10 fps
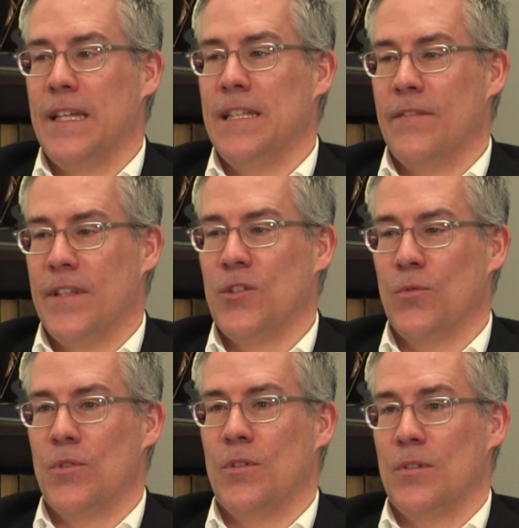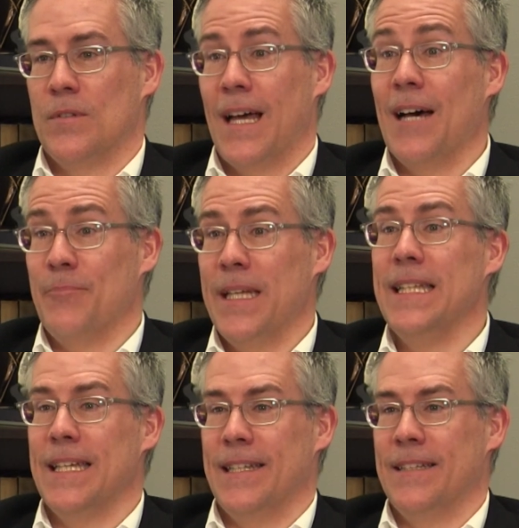individual
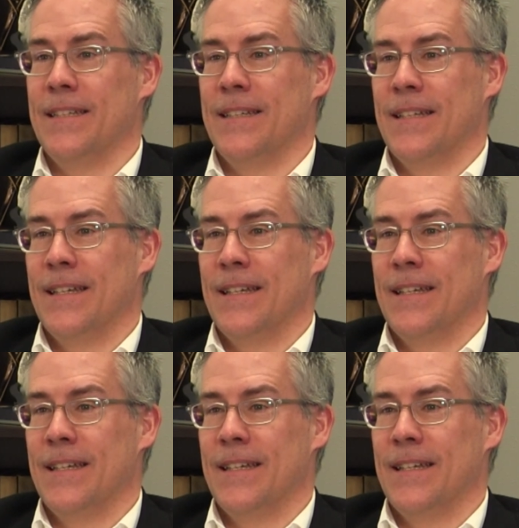opinion